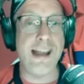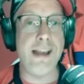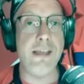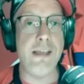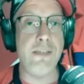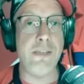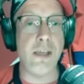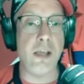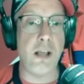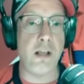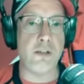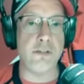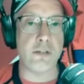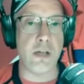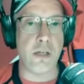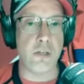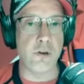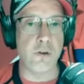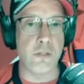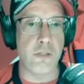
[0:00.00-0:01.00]
Anything
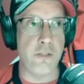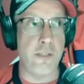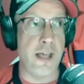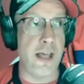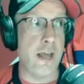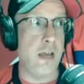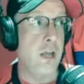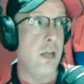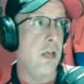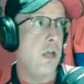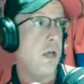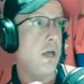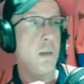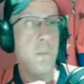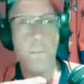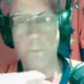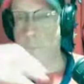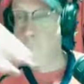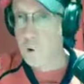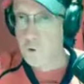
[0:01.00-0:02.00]
else other than that,
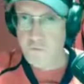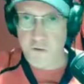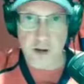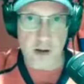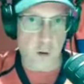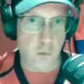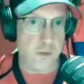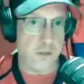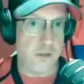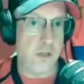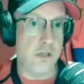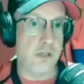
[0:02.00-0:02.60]
move it out.